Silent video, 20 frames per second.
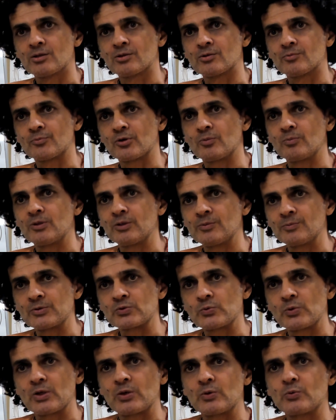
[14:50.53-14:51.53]
problem
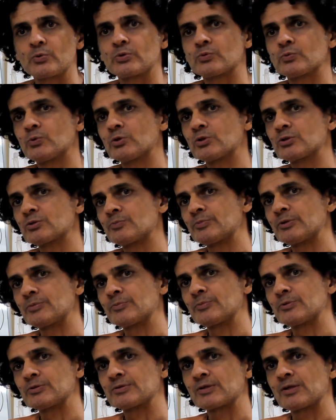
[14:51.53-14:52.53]
as well with water
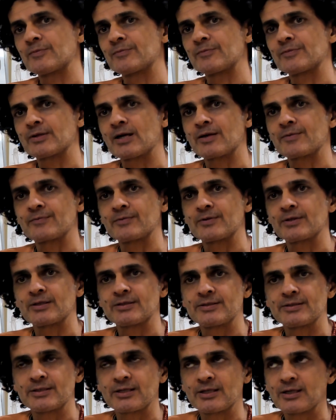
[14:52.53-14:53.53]
people sometimes
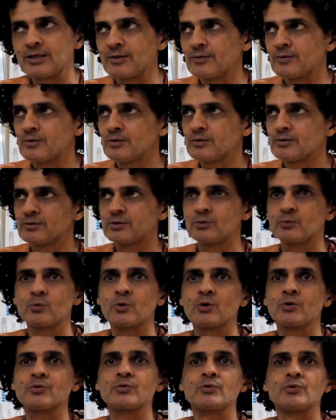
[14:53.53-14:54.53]
that they
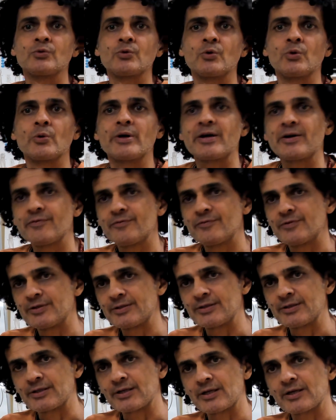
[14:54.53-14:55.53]
want to know everything.